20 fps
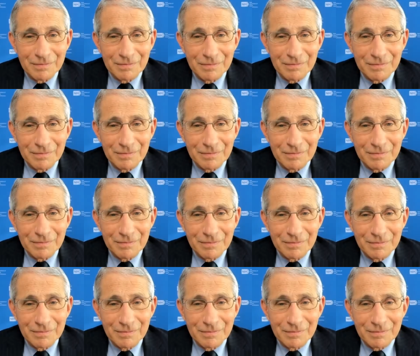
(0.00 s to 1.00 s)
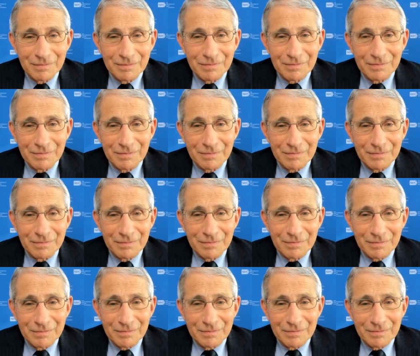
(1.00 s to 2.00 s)

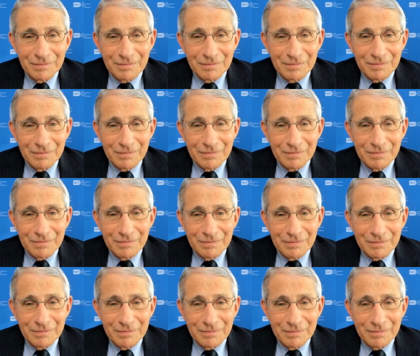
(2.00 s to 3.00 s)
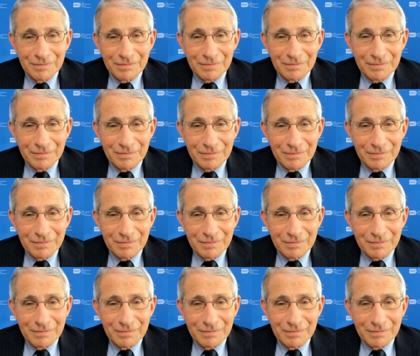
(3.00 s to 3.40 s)
(silent)